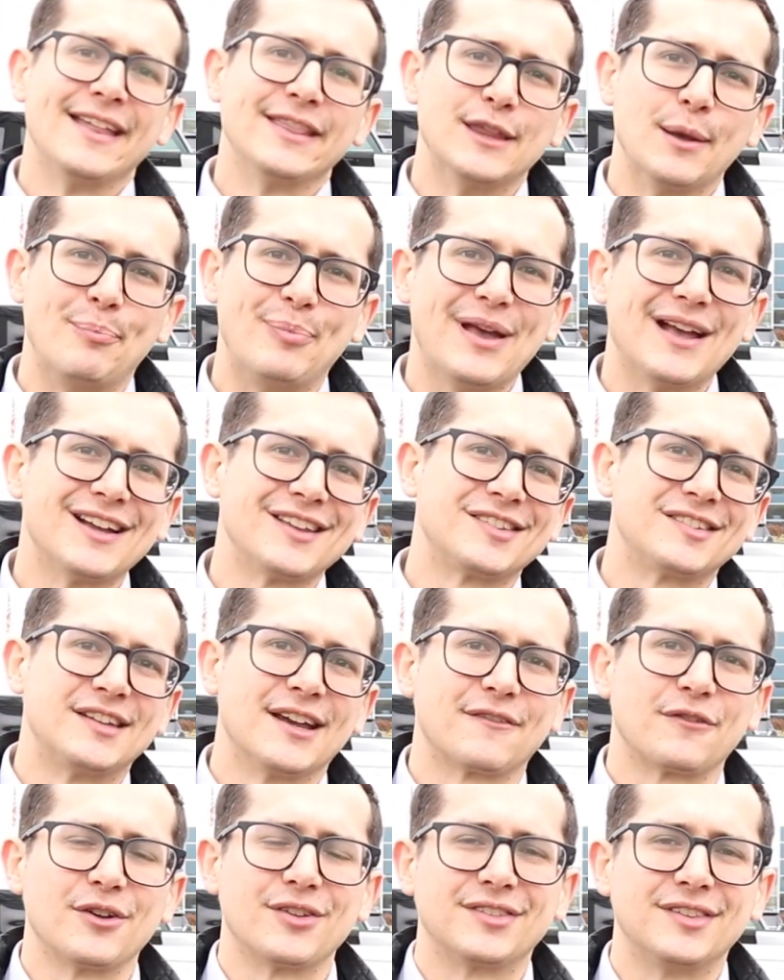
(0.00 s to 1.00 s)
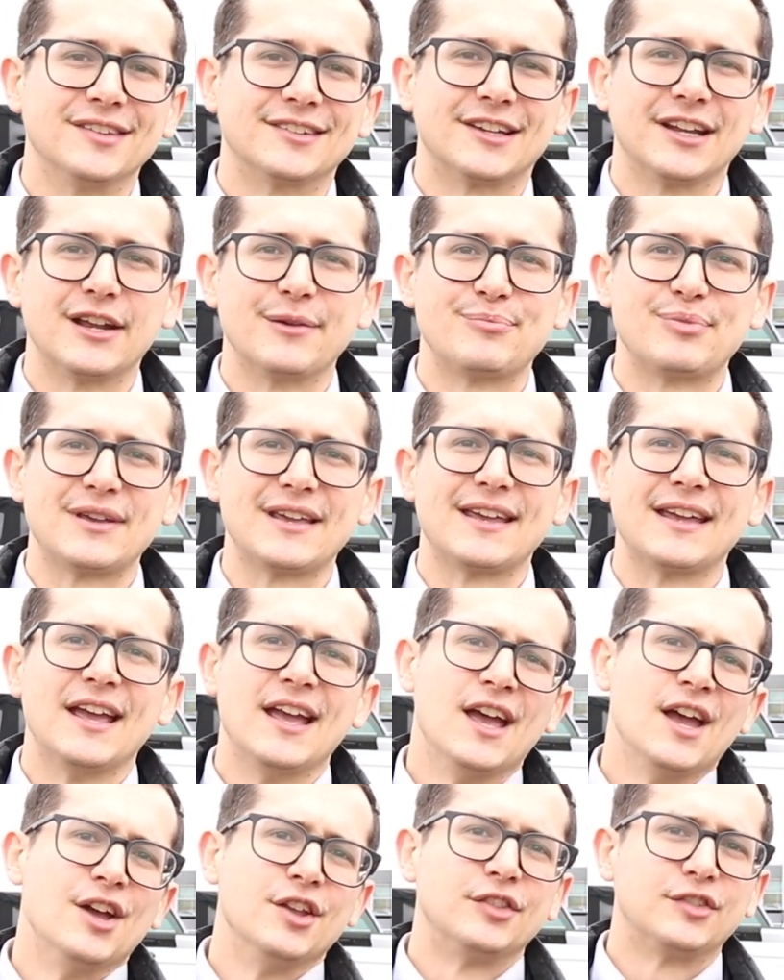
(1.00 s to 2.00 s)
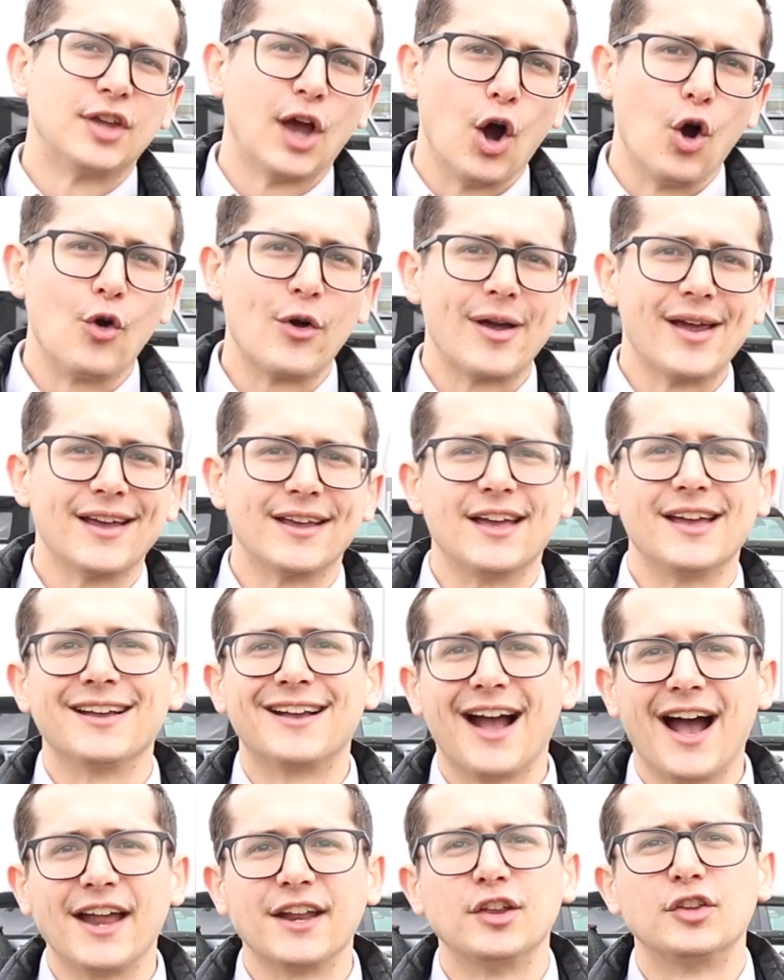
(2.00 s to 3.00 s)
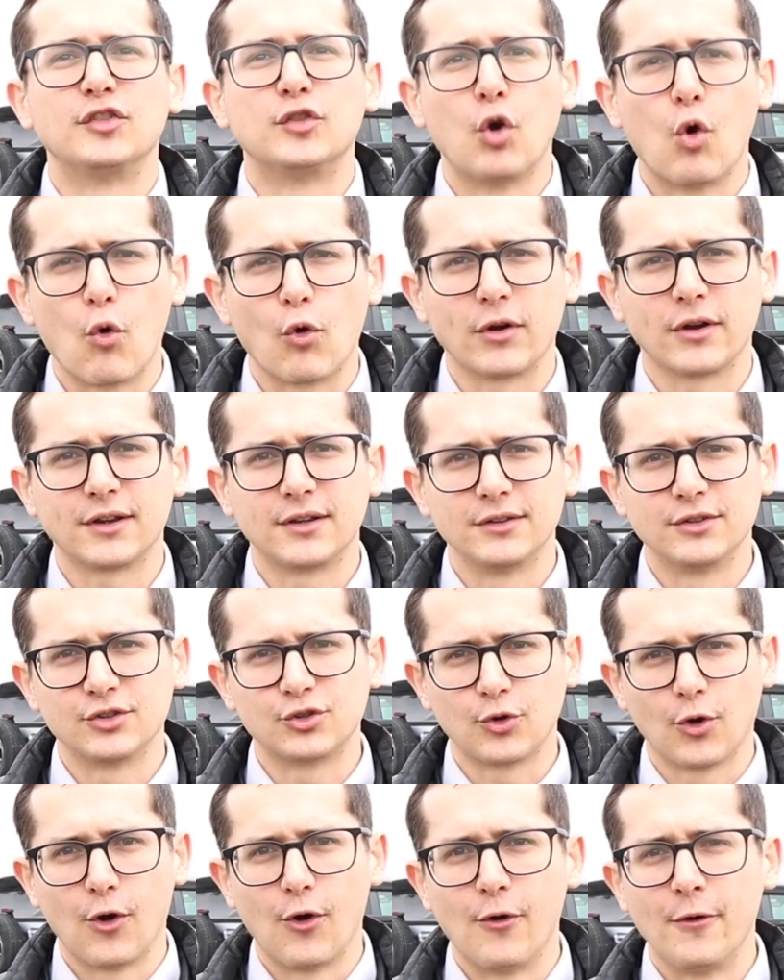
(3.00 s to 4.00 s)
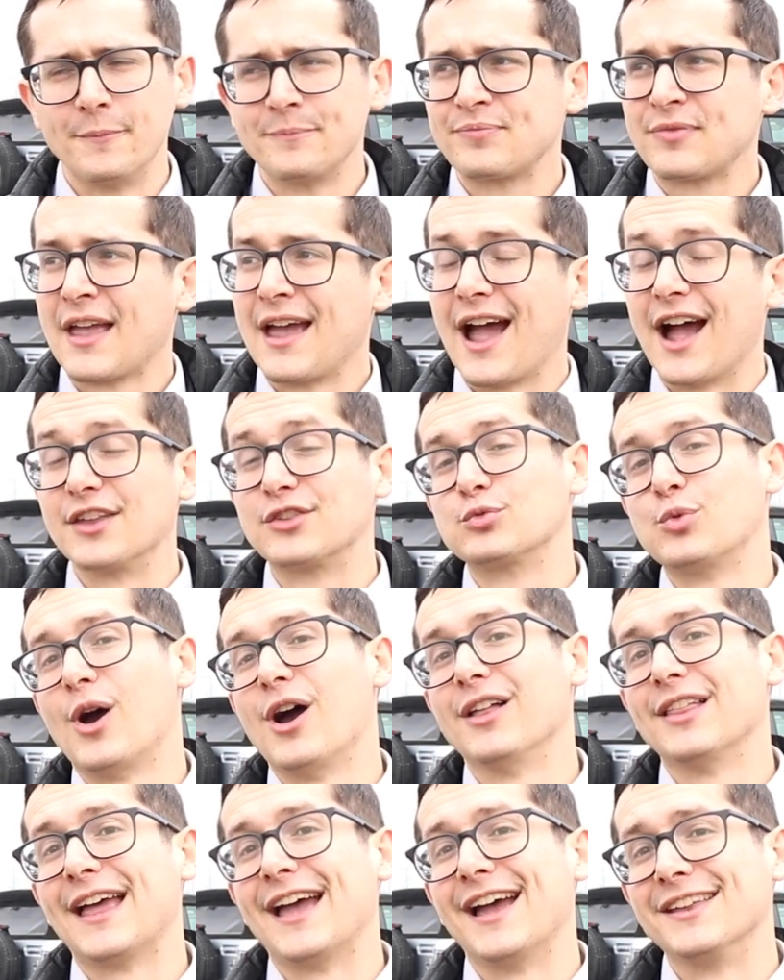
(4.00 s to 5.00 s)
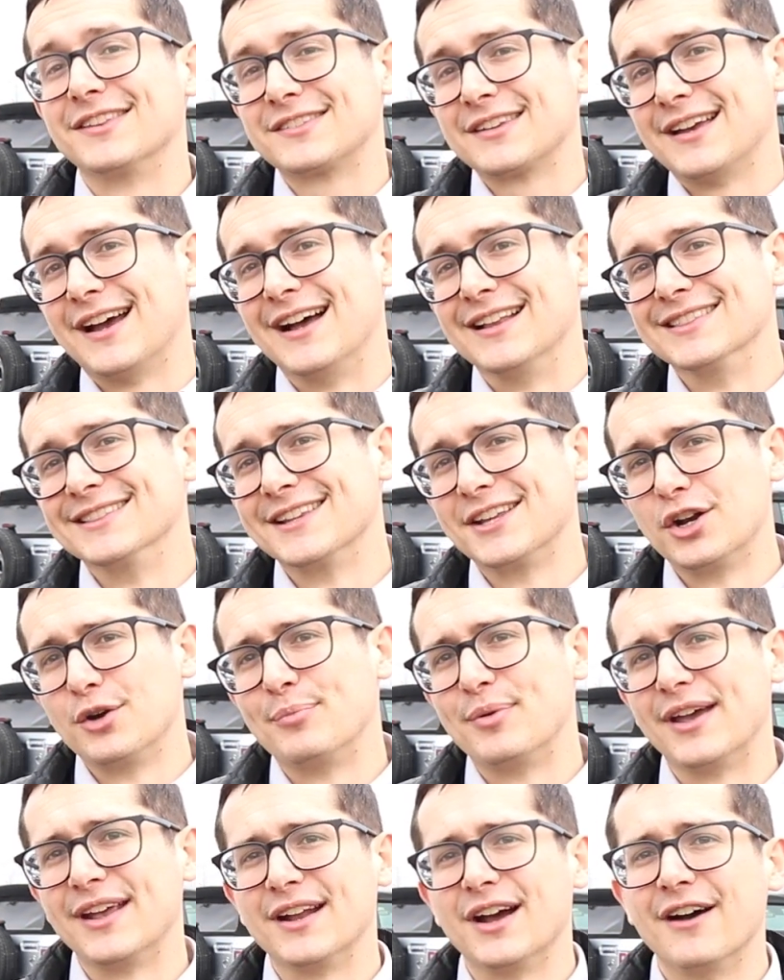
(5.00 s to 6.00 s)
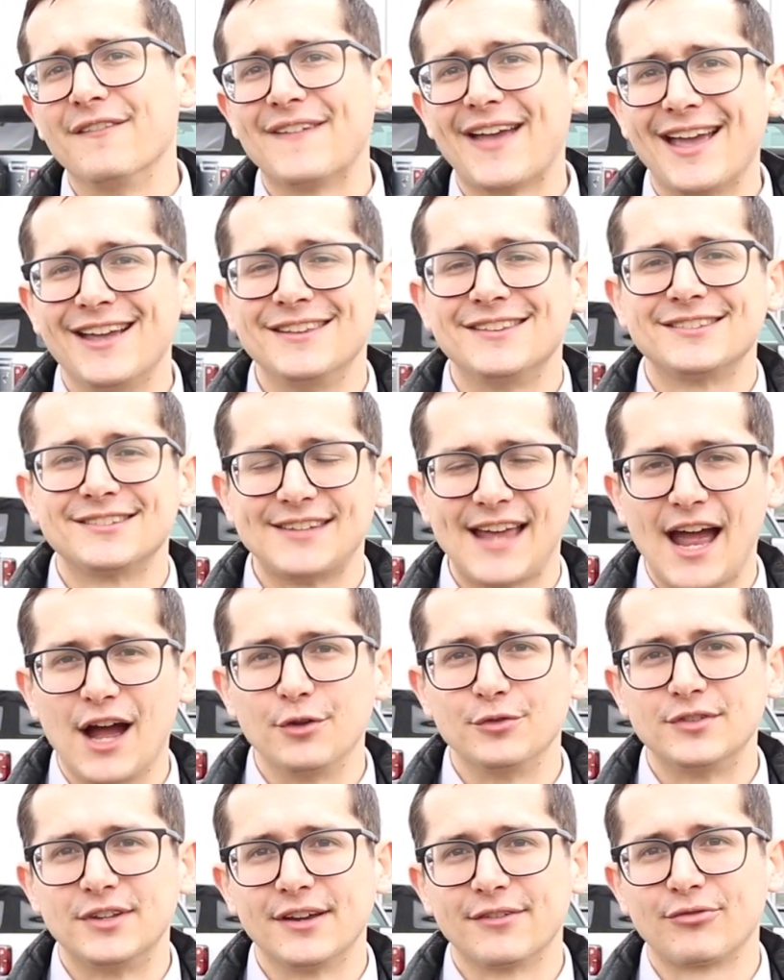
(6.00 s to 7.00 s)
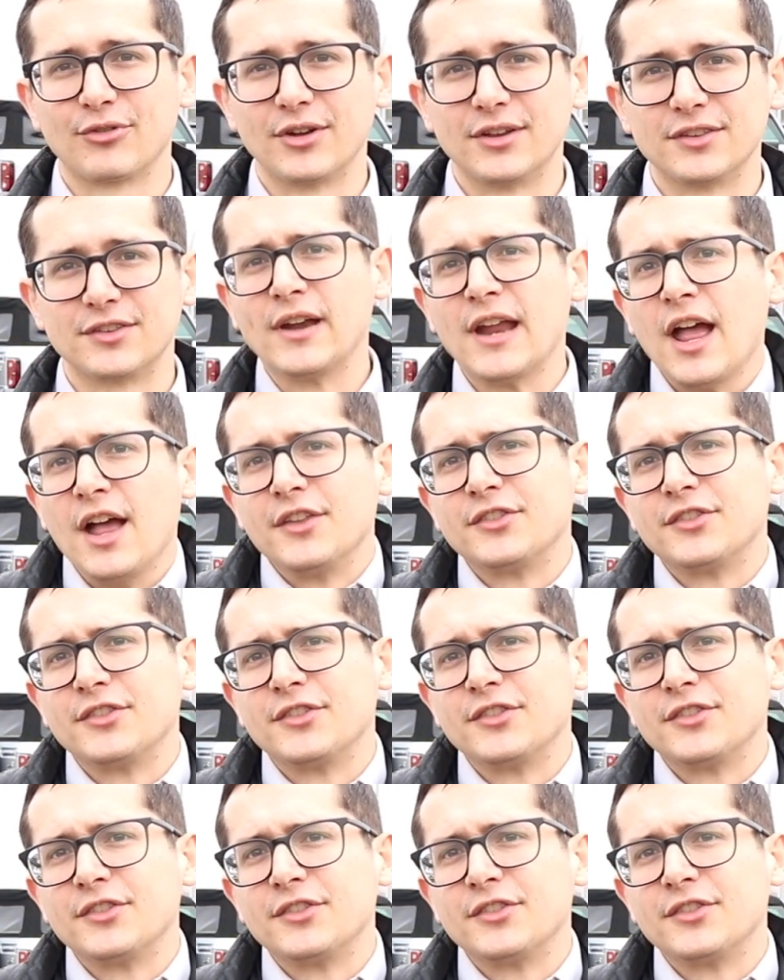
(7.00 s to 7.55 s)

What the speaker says: The biggest difference is gonna be towing and kind of torque control, as well as a little bit of a sound difference.